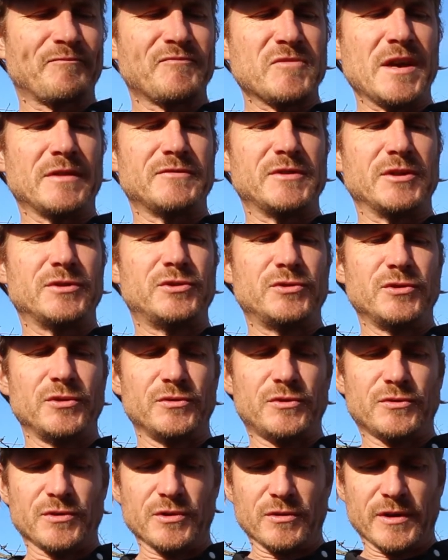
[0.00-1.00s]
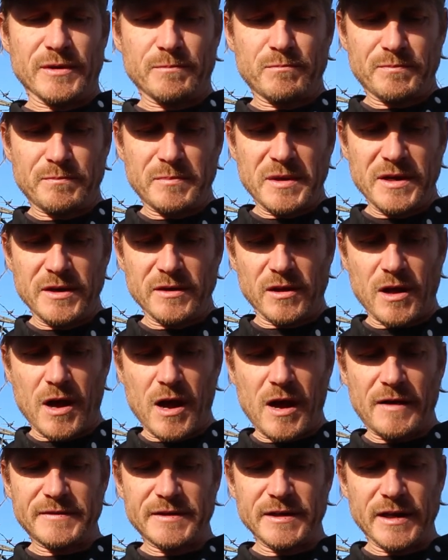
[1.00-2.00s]
You have to chew through and peel
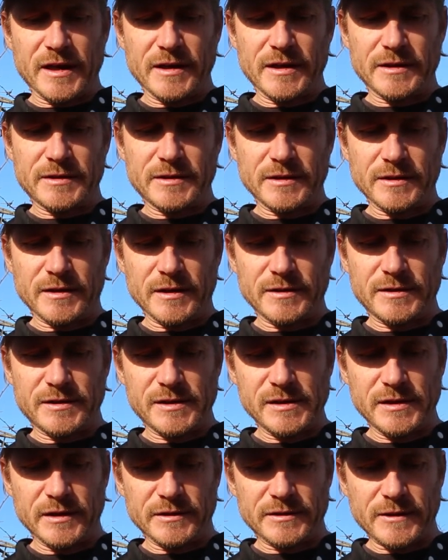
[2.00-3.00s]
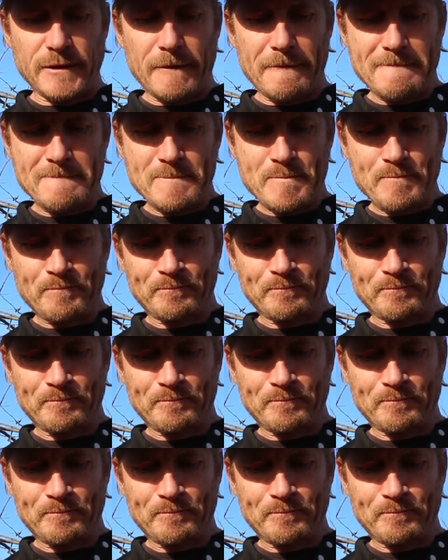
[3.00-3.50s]
off to get to the seed itself.